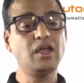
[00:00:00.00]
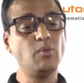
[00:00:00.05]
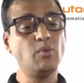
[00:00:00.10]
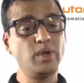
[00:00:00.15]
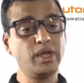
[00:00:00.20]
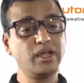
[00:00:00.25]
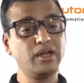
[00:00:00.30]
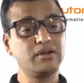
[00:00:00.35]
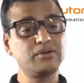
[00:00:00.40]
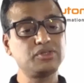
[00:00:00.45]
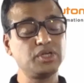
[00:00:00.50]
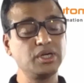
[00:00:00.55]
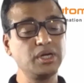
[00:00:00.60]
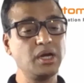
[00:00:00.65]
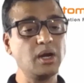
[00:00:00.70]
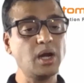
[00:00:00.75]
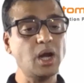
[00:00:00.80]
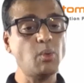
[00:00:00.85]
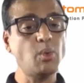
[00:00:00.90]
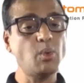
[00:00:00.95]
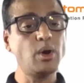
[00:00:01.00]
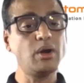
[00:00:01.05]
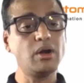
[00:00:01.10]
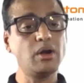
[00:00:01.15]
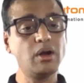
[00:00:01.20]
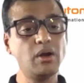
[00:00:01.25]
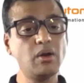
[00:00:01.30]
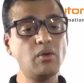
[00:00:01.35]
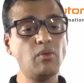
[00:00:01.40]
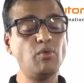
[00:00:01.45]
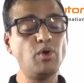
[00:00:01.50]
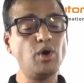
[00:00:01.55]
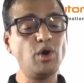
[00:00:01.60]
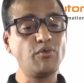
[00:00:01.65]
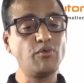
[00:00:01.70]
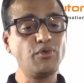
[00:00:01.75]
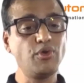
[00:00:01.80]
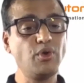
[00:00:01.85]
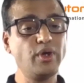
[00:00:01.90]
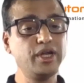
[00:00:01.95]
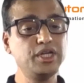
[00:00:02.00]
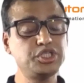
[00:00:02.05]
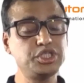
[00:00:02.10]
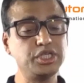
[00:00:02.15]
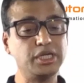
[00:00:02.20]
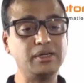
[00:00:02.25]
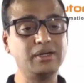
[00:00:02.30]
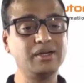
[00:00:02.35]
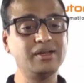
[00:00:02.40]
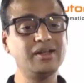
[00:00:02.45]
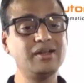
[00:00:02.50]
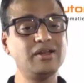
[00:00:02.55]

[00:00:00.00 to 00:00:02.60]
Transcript: we can trigger our workflow engine